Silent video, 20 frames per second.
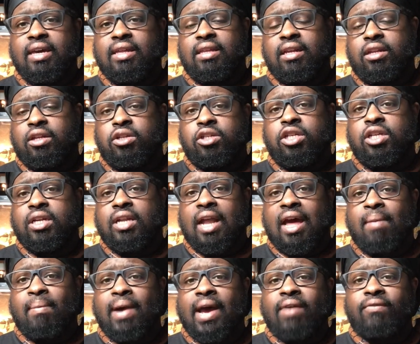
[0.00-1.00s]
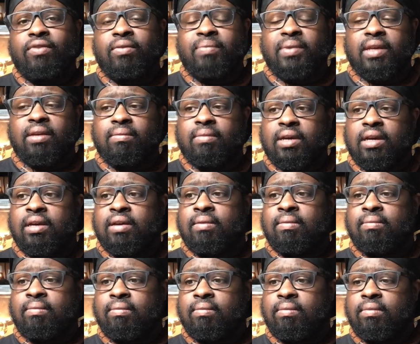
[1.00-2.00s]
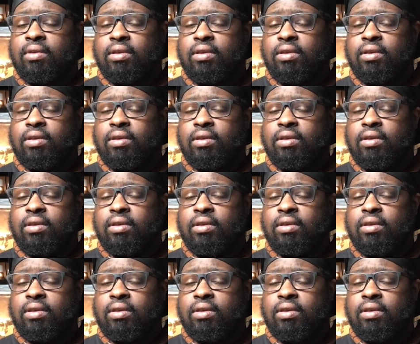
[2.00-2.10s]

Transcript: then you should not buy from them.